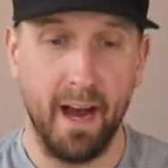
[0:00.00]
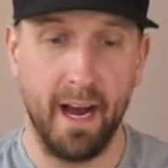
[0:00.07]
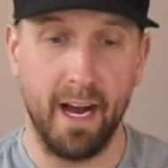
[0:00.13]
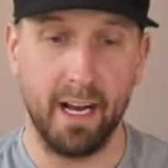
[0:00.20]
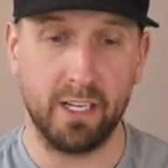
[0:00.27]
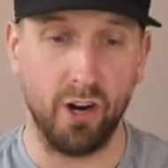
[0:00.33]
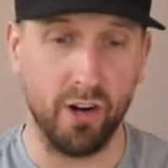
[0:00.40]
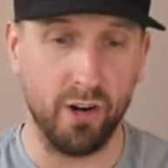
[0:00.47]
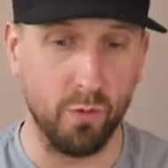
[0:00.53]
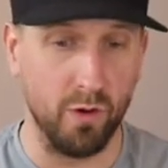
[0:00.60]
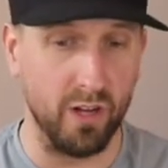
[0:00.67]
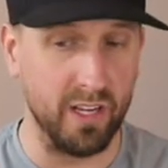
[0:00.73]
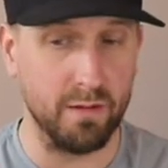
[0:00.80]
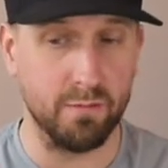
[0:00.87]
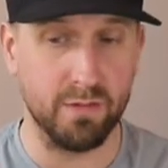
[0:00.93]
Connor
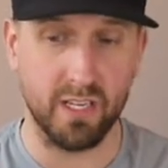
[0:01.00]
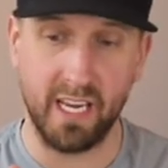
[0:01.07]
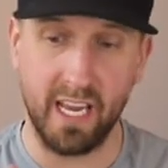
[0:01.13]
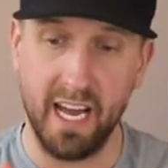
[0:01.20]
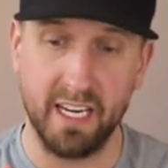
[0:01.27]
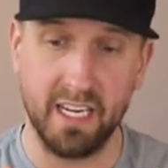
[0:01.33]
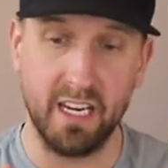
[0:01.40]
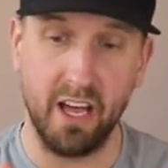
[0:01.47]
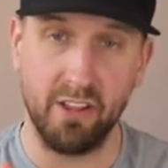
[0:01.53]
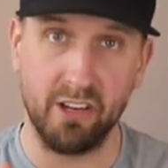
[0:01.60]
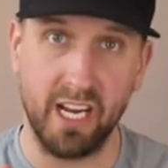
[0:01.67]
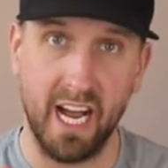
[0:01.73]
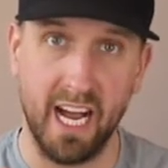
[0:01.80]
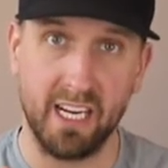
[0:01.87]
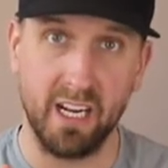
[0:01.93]
Williams, again, another
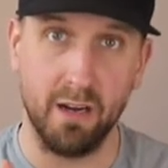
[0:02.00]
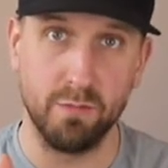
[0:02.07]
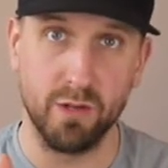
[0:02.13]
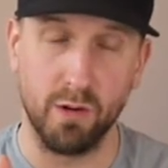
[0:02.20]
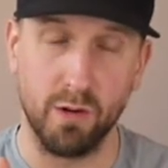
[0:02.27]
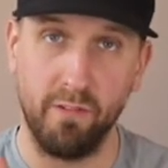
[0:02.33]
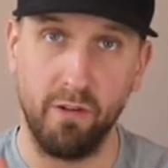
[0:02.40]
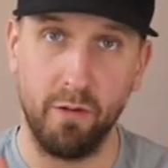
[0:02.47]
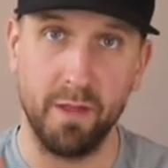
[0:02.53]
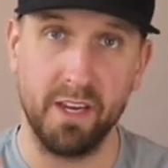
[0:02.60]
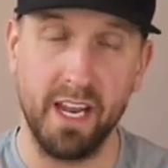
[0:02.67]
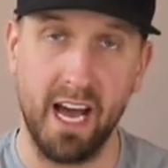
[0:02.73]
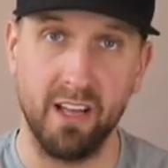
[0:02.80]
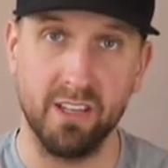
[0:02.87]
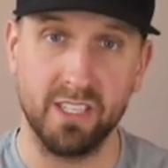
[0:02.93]
guy comes over from the Dallas